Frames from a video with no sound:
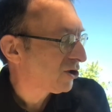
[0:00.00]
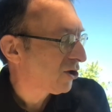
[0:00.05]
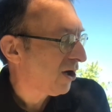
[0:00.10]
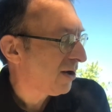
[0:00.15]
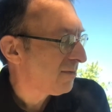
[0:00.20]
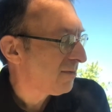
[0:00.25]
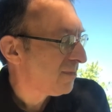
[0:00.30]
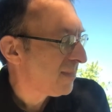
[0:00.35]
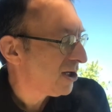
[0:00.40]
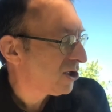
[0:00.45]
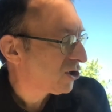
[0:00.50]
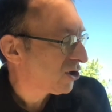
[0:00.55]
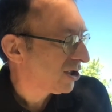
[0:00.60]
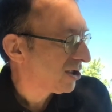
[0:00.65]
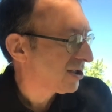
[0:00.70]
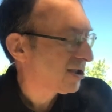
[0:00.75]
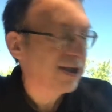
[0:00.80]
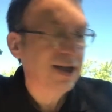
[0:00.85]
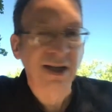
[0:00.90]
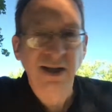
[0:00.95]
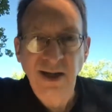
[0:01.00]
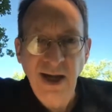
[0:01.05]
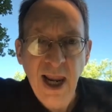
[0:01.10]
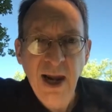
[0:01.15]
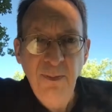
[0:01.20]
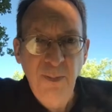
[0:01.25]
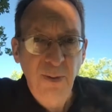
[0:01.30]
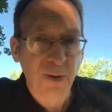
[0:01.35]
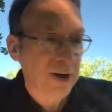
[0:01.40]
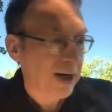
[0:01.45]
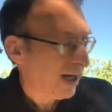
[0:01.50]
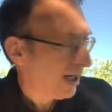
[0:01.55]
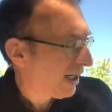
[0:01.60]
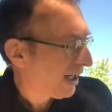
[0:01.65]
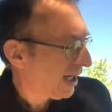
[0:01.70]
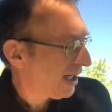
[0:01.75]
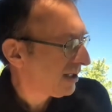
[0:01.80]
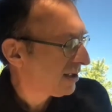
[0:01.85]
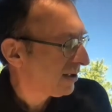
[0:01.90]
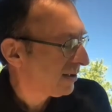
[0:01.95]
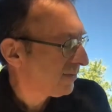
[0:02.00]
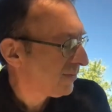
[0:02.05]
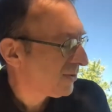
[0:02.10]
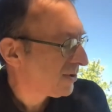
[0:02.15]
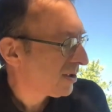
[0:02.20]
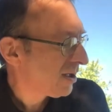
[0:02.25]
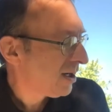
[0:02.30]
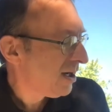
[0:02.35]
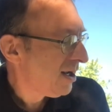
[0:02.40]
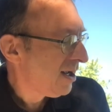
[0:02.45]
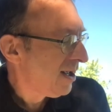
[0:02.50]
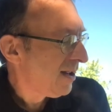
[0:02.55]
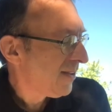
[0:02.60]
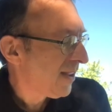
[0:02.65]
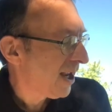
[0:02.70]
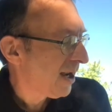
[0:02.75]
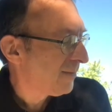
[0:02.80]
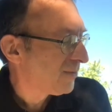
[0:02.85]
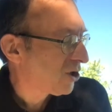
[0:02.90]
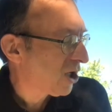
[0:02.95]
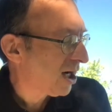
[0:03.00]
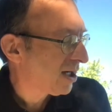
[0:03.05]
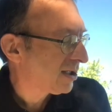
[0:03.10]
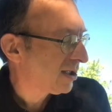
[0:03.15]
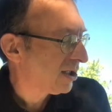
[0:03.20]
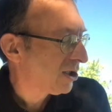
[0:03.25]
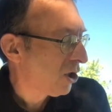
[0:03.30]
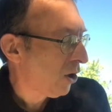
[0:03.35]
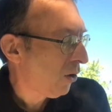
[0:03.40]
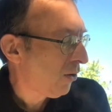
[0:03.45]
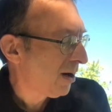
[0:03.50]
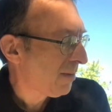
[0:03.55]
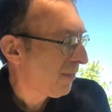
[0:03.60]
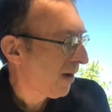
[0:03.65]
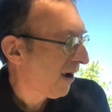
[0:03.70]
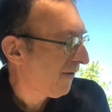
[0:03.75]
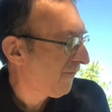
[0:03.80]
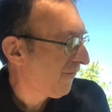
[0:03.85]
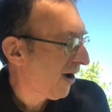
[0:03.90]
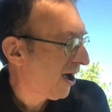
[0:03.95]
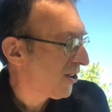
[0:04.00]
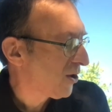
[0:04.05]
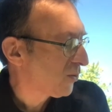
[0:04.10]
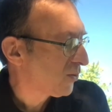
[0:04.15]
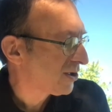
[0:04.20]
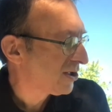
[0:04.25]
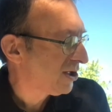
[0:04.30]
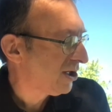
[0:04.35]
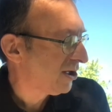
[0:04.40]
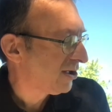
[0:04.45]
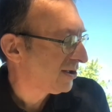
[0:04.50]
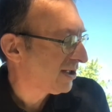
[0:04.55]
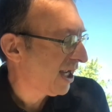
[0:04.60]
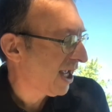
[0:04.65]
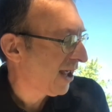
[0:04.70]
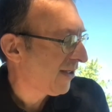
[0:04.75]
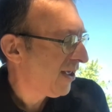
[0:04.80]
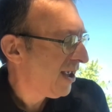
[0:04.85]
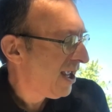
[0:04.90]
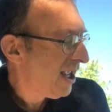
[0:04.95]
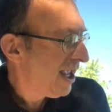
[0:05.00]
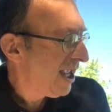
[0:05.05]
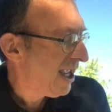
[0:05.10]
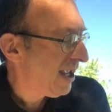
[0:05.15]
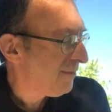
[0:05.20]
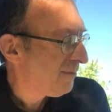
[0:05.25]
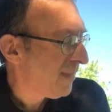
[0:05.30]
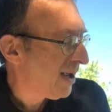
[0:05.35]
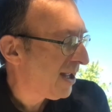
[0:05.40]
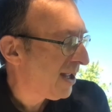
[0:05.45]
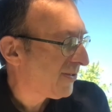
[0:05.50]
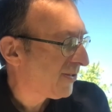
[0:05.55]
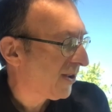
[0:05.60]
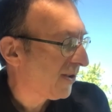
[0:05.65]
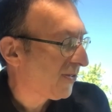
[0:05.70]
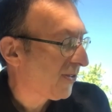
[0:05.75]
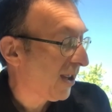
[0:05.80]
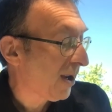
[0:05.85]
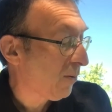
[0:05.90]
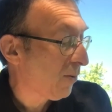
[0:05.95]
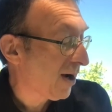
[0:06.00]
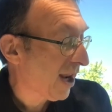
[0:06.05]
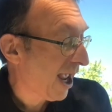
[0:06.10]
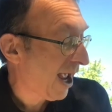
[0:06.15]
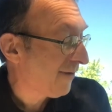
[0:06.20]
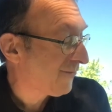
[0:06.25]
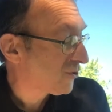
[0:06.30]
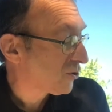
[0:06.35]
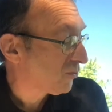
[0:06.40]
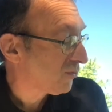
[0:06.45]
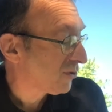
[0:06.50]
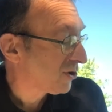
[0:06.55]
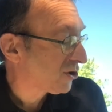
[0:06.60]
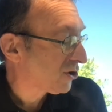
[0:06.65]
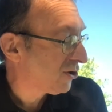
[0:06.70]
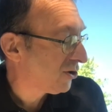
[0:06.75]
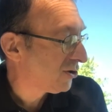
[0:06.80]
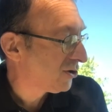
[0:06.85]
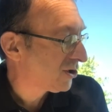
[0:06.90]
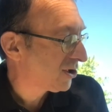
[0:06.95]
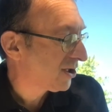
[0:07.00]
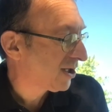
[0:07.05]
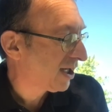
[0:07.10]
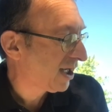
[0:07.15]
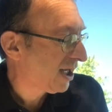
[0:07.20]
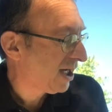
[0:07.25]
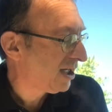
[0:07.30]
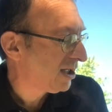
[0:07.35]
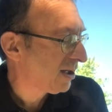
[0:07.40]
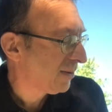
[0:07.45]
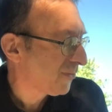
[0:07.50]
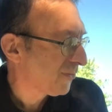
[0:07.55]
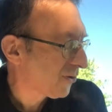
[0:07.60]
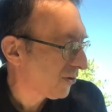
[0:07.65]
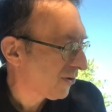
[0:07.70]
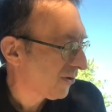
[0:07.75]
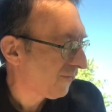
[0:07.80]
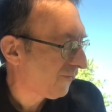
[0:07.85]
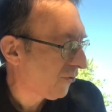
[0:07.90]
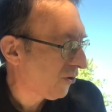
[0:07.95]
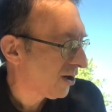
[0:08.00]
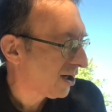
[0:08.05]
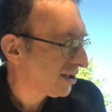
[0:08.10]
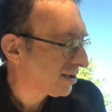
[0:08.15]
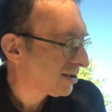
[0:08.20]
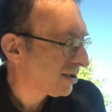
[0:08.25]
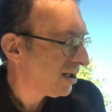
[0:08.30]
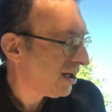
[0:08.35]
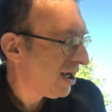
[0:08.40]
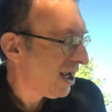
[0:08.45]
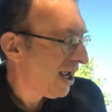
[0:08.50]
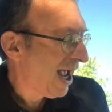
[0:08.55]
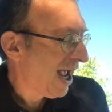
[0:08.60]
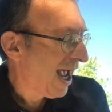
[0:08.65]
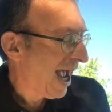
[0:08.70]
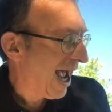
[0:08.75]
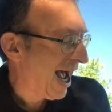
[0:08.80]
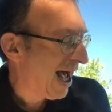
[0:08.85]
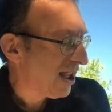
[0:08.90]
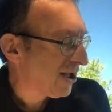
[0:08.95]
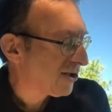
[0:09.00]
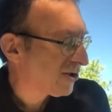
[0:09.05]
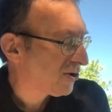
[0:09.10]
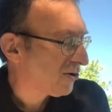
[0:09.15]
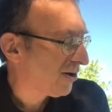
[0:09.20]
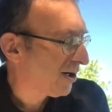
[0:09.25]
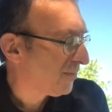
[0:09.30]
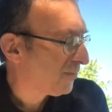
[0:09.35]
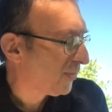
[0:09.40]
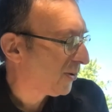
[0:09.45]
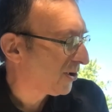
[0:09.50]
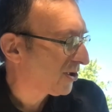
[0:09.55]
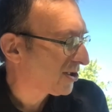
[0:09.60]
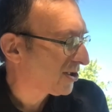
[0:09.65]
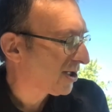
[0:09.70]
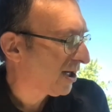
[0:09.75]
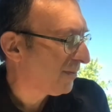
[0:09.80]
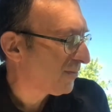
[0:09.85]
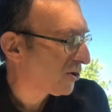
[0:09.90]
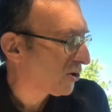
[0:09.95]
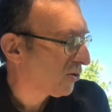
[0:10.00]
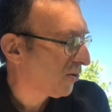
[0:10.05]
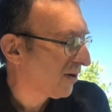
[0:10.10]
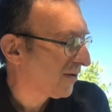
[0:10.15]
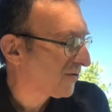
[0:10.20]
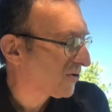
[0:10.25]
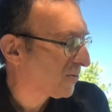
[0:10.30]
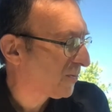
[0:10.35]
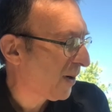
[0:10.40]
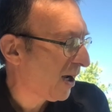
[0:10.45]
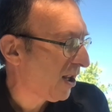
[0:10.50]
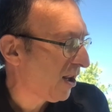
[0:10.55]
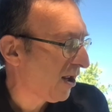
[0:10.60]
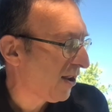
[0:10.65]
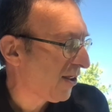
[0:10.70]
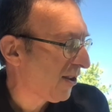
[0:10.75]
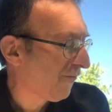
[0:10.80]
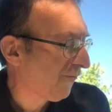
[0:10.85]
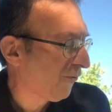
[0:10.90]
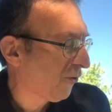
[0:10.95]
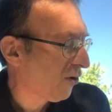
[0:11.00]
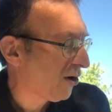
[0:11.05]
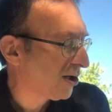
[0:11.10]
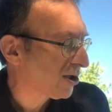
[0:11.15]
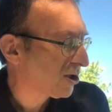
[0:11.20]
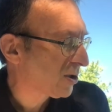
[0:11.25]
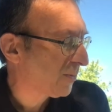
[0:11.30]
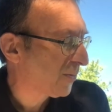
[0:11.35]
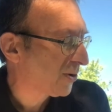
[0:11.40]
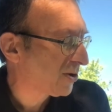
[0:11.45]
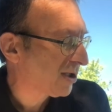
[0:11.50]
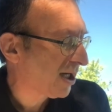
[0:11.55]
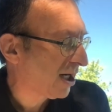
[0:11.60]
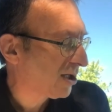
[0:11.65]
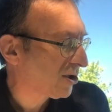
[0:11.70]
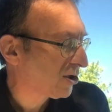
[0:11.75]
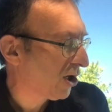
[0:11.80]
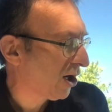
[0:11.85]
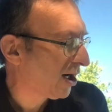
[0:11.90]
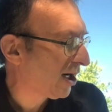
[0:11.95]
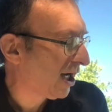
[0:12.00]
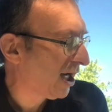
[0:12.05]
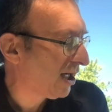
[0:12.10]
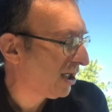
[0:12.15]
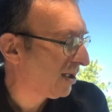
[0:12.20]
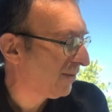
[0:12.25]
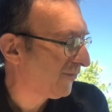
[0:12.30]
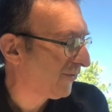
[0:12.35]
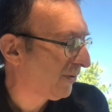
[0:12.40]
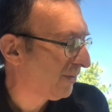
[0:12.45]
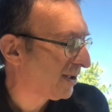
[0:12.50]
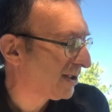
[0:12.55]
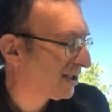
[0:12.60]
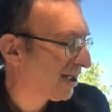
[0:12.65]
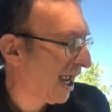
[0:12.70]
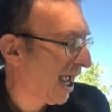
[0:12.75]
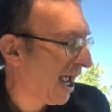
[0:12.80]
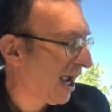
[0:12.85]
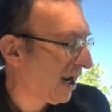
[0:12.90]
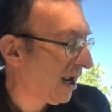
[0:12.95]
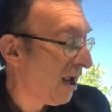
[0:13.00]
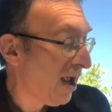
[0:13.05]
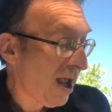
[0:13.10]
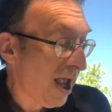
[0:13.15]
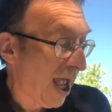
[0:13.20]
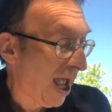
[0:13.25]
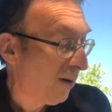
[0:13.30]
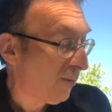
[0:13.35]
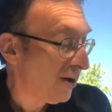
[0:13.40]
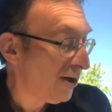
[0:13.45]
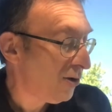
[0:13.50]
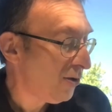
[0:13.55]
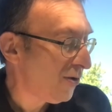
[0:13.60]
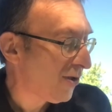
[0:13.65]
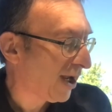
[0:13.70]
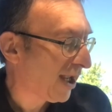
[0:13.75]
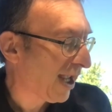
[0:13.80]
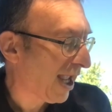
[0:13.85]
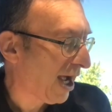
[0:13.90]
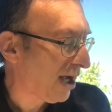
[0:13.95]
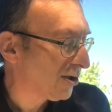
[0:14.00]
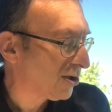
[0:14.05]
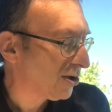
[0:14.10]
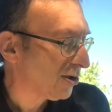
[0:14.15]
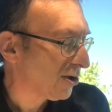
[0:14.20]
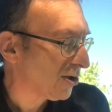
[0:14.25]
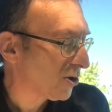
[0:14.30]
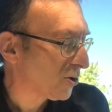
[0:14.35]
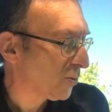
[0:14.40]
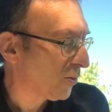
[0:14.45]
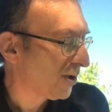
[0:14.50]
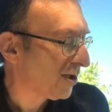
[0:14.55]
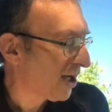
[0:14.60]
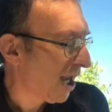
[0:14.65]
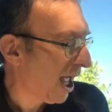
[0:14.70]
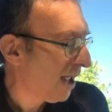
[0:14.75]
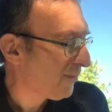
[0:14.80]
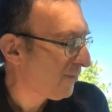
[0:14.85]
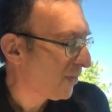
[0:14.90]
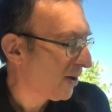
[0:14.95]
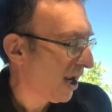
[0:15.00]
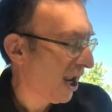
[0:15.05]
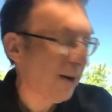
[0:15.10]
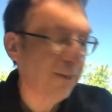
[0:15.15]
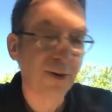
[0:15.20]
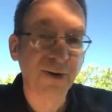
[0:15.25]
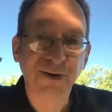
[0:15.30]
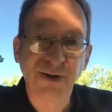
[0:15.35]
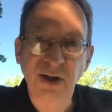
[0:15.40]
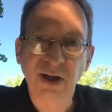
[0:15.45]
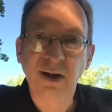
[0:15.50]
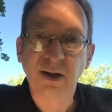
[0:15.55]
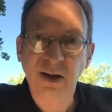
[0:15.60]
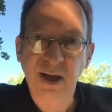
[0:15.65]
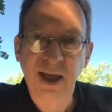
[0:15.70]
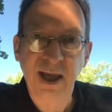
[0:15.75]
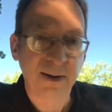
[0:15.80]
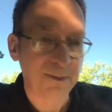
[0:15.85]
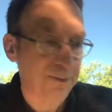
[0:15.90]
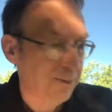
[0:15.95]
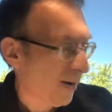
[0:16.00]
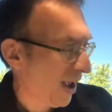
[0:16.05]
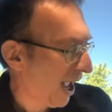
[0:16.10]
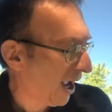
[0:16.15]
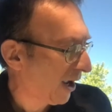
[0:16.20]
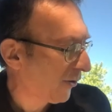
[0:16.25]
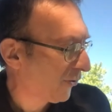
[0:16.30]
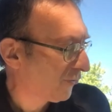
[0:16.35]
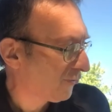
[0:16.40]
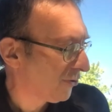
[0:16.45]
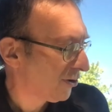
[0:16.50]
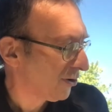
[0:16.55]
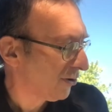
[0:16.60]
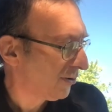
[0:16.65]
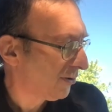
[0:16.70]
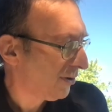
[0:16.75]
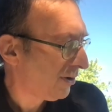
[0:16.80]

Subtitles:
on missions to neighboring kingdoms. They objected, knowing my father was near death. It meant that they would have to return to the kingdom through the forest. Alistair had put some sort of spell on the forest to protect our kingdom from attack, and we knew the counselors would not be able to get back through.